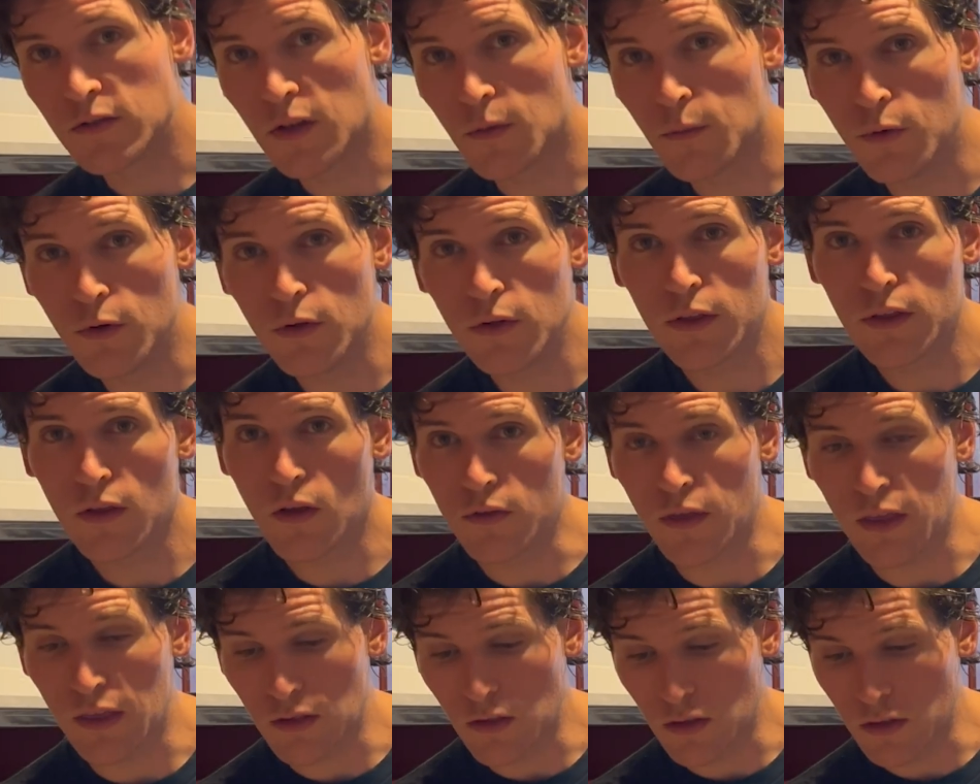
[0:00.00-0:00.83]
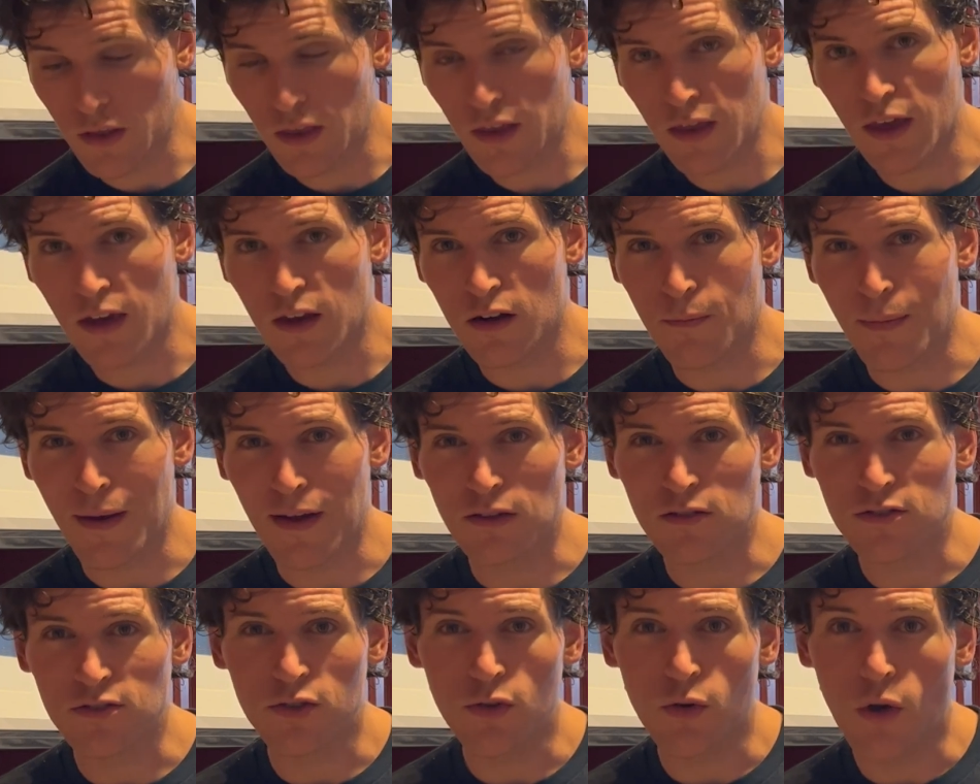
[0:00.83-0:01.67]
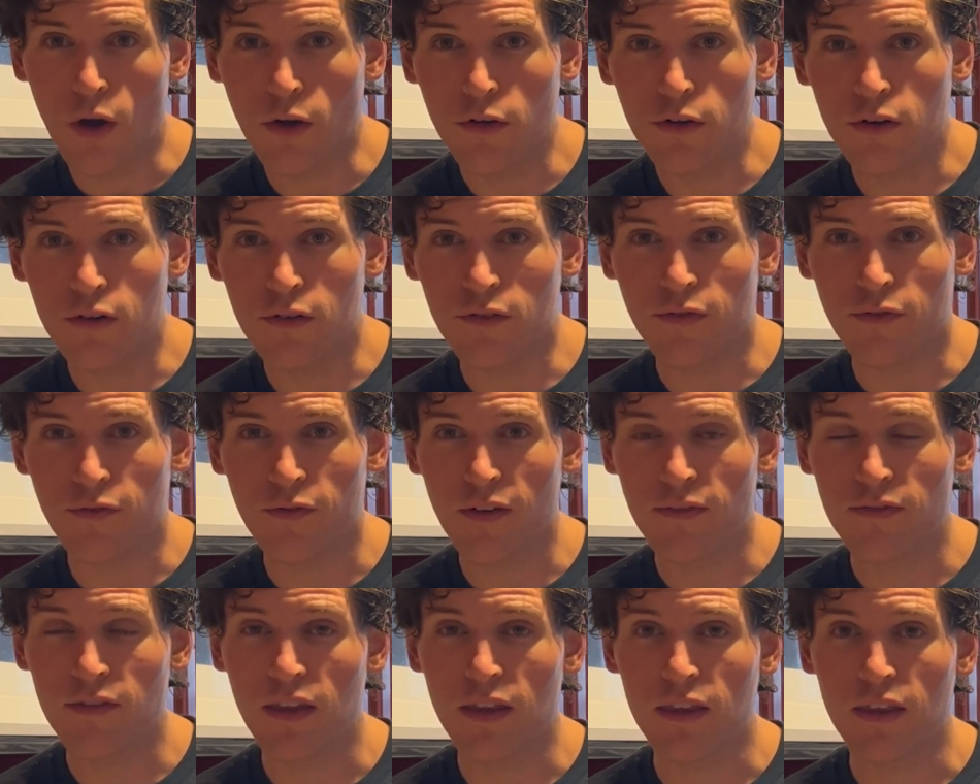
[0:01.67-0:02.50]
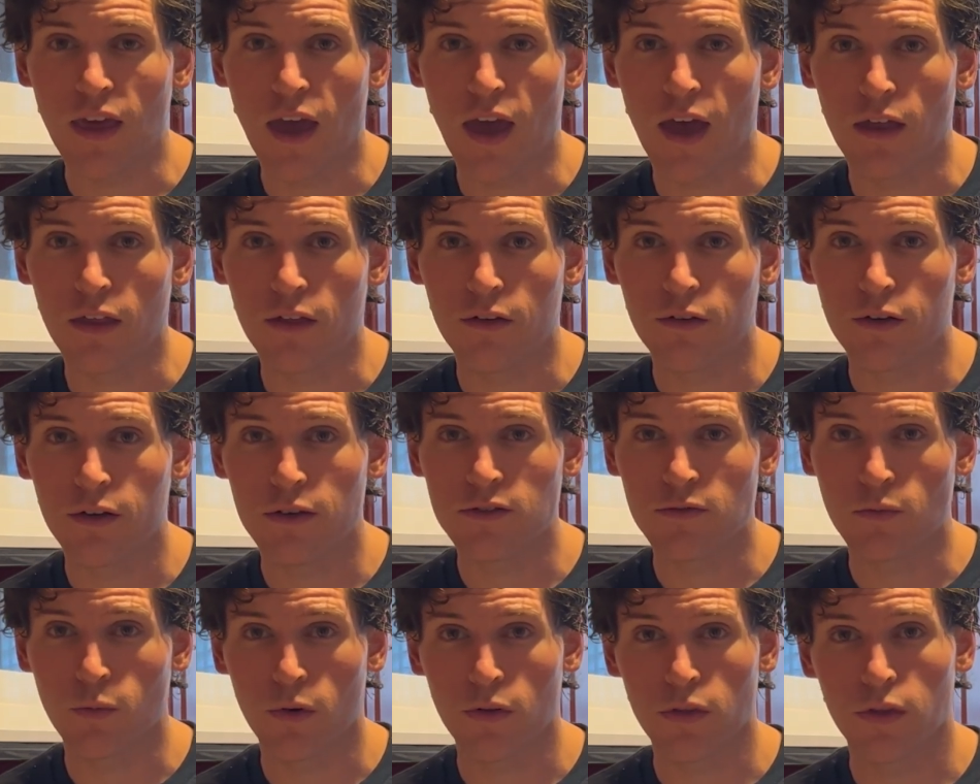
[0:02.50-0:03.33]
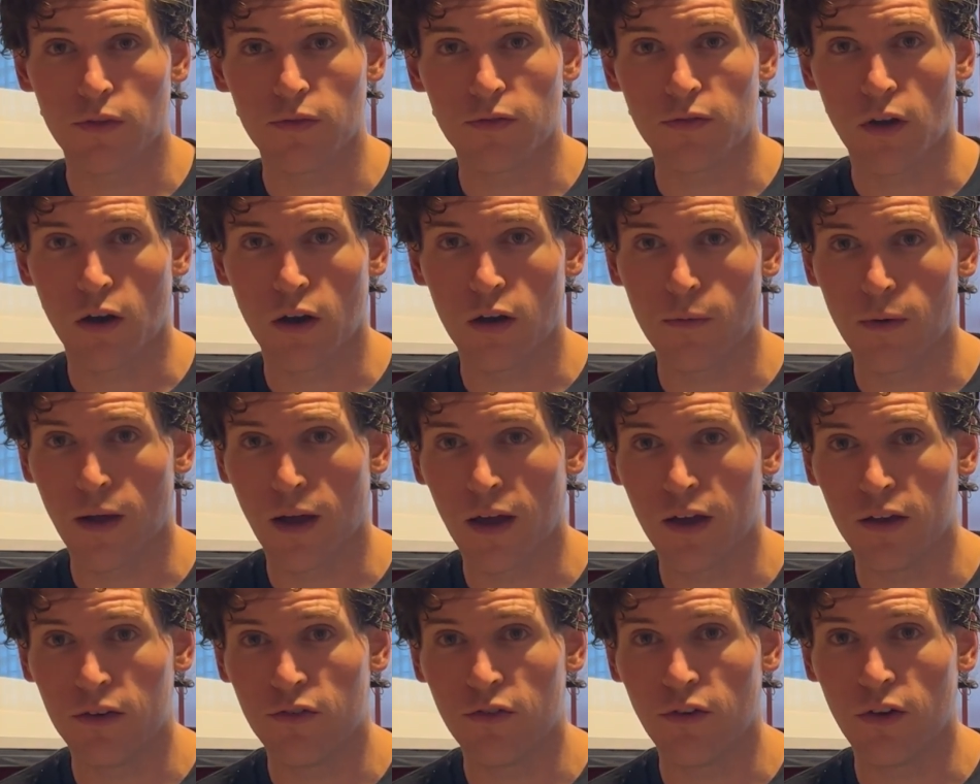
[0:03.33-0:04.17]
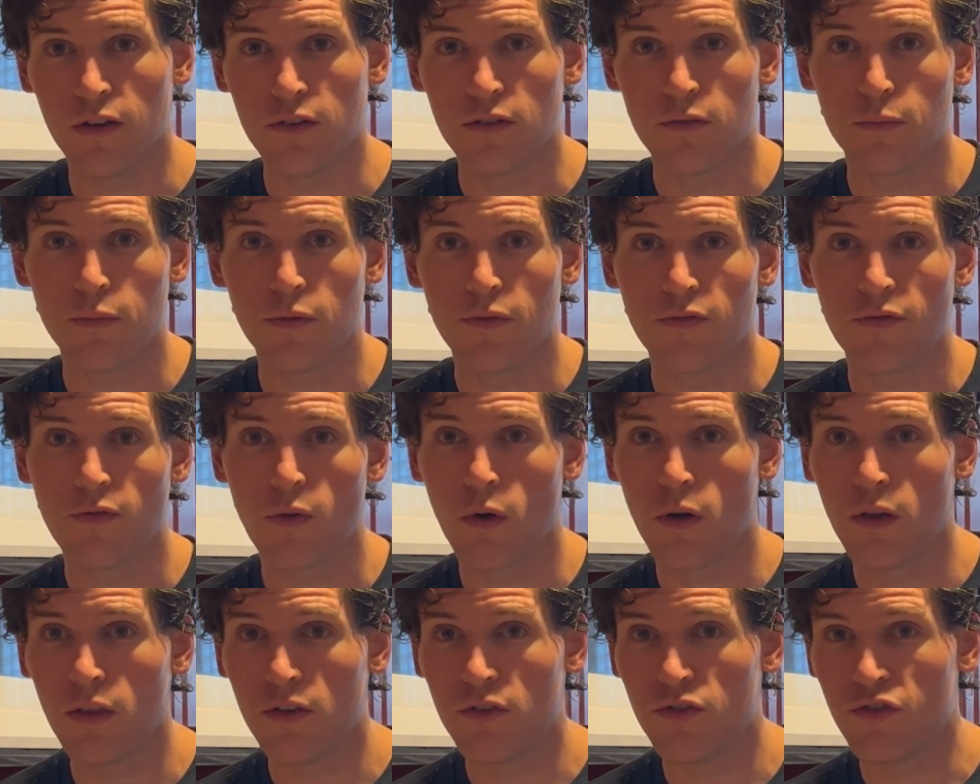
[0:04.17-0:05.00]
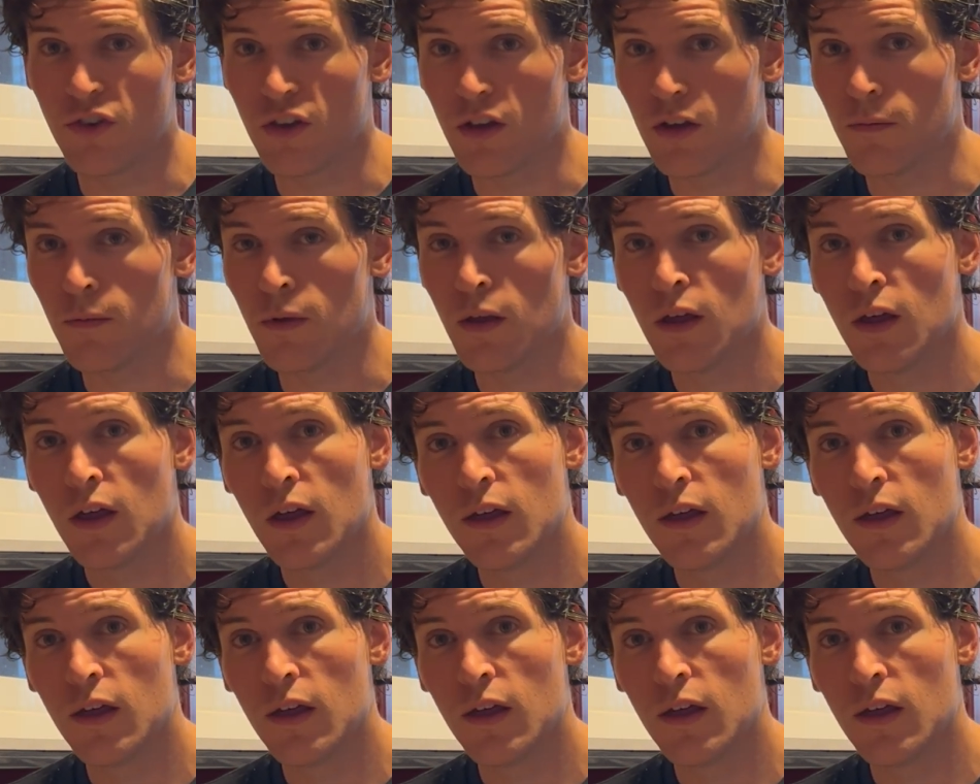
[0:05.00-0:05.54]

I'm really only looking at about 250 calories worth of carbohydrates before the gym.